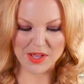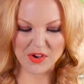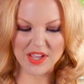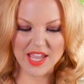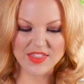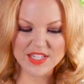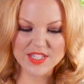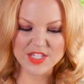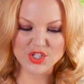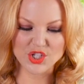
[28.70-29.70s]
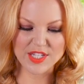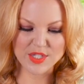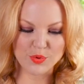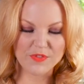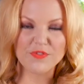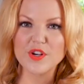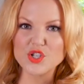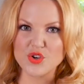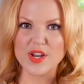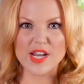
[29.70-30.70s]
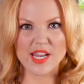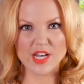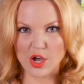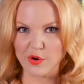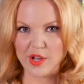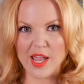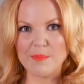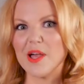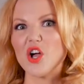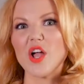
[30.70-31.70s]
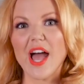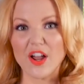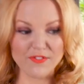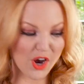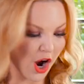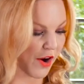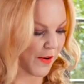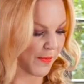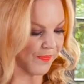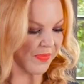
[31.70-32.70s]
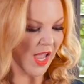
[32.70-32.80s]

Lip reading: milk, and this is just refrigerated coconut milk out of a carton.